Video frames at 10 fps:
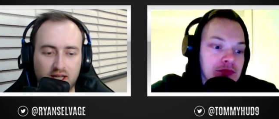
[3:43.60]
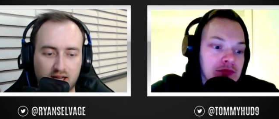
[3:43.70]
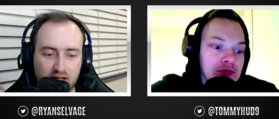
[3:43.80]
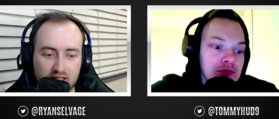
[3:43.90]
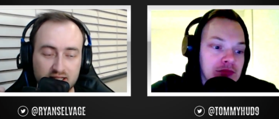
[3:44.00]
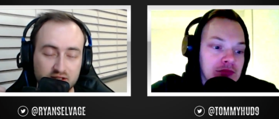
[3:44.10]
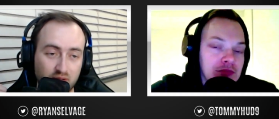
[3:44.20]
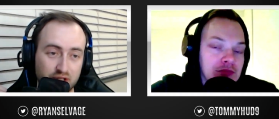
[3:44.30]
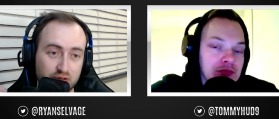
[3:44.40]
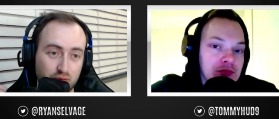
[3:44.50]
Speaker 1: Uh, last time
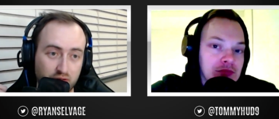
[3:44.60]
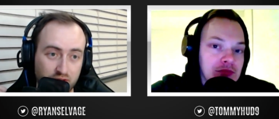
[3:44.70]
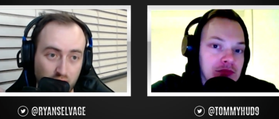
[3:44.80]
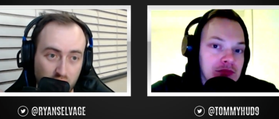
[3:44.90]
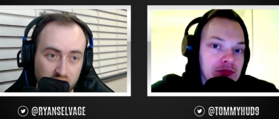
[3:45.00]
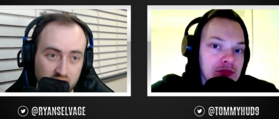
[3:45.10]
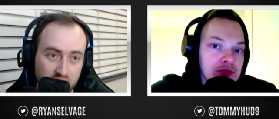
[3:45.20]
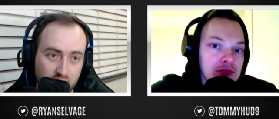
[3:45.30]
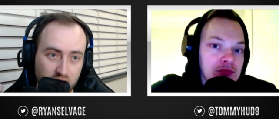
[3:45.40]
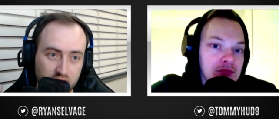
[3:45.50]
he scored a 30.
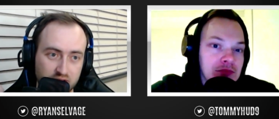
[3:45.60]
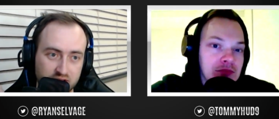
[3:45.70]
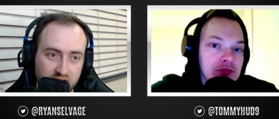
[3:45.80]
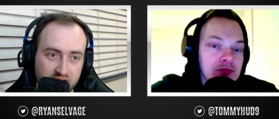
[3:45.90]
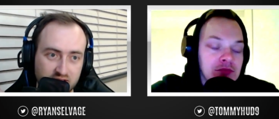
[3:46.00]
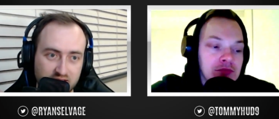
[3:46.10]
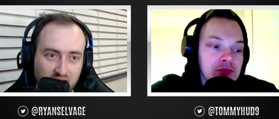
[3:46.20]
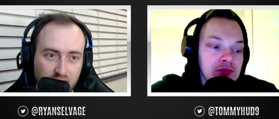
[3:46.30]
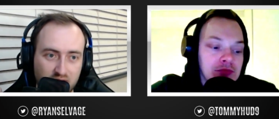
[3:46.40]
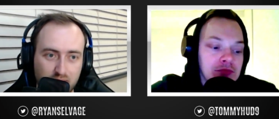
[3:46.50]
Earlier in the season, he came
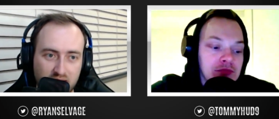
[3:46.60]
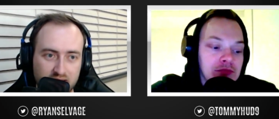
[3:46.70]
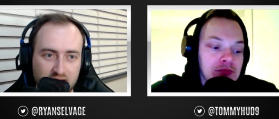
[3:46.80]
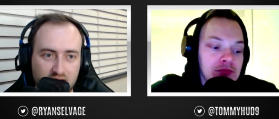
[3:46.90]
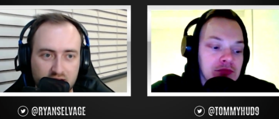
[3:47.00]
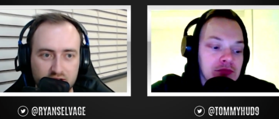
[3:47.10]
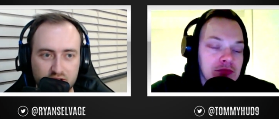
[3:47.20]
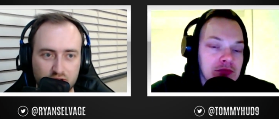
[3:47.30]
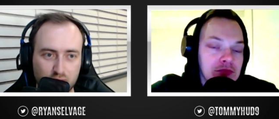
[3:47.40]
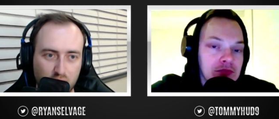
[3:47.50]
out and banged out
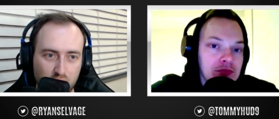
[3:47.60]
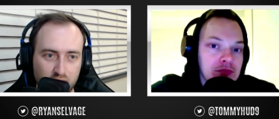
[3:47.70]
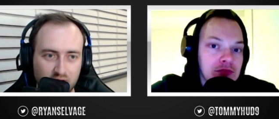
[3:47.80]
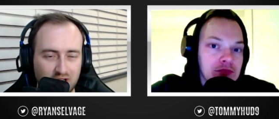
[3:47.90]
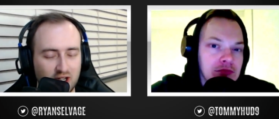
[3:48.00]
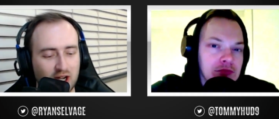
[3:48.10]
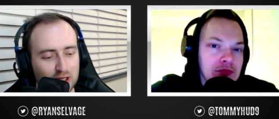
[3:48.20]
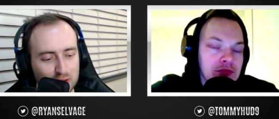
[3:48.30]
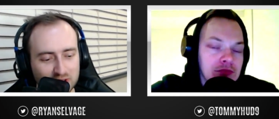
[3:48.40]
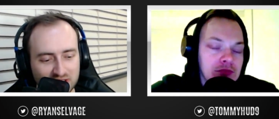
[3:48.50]
112. I
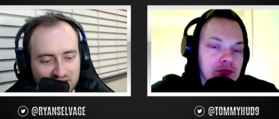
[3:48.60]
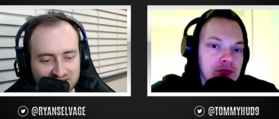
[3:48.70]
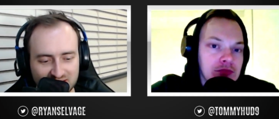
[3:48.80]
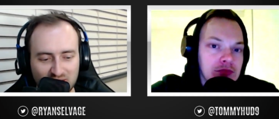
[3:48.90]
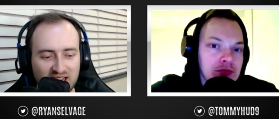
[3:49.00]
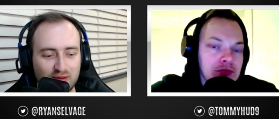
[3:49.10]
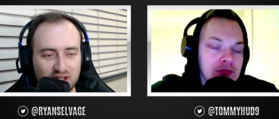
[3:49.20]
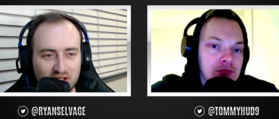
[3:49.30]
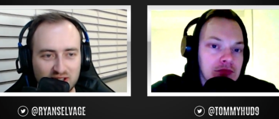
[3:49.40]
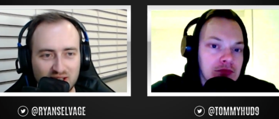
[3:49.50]
looked at this, and how do I
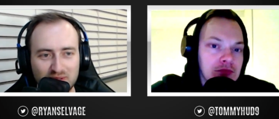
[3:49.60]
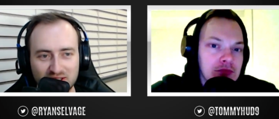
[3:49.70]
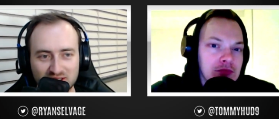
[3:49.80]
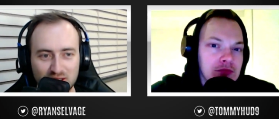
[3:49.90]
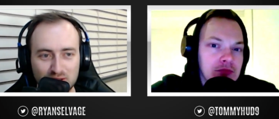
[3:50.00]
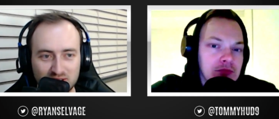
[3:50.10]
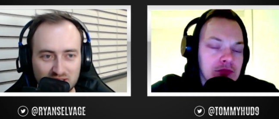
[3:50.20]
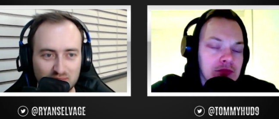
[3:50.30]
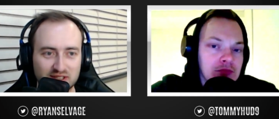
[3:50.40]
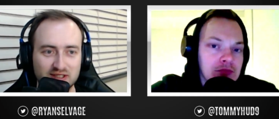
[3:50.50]
know that? Because I looked at it
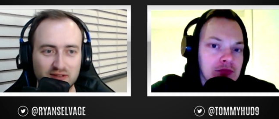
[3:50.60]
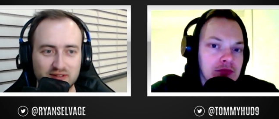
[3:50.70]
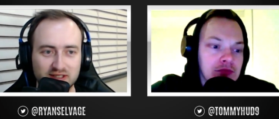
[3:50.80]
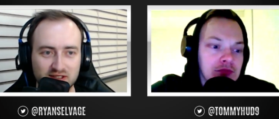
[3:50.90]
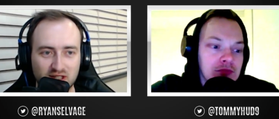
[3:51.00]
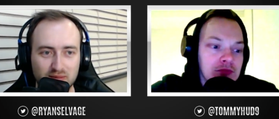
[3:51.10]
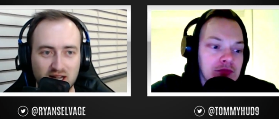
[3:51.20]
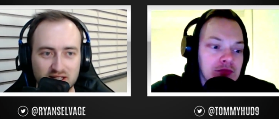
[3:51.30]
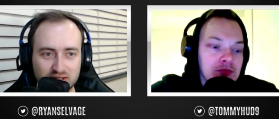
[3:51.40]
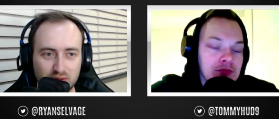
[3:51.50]
myself this time
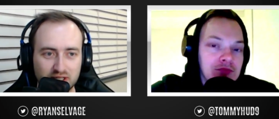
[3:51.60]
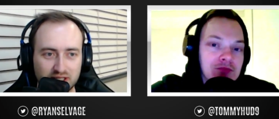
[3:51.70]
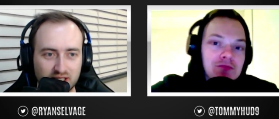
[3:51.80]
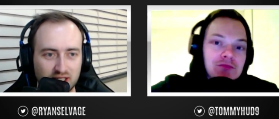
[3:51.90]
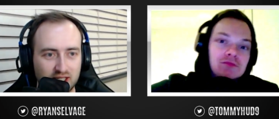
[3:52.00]
last week.